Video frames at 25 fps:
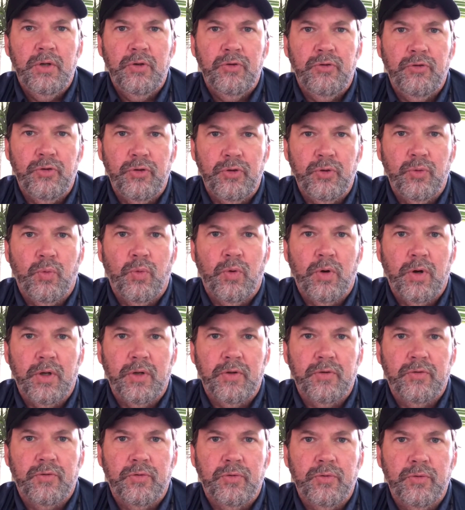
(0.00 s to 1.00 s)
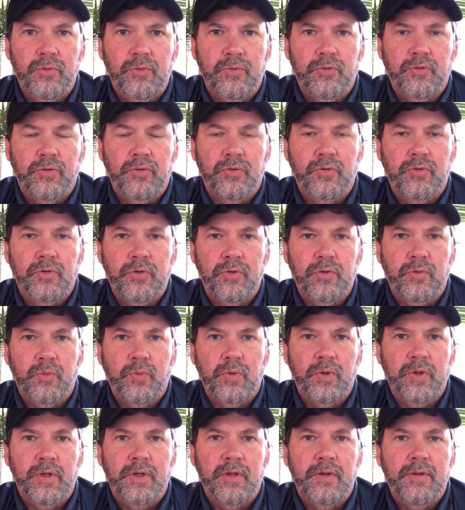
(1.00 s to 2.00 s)
do you want to sit
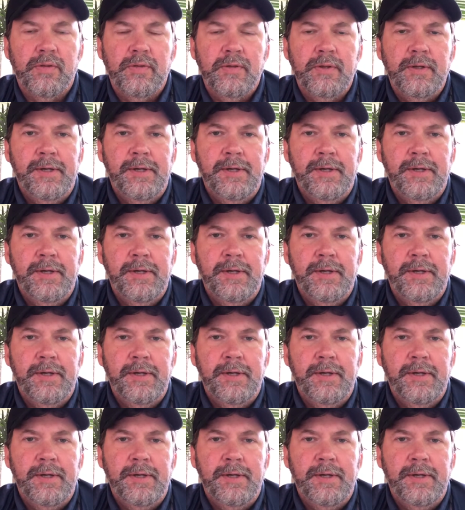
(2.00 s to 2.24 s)
with?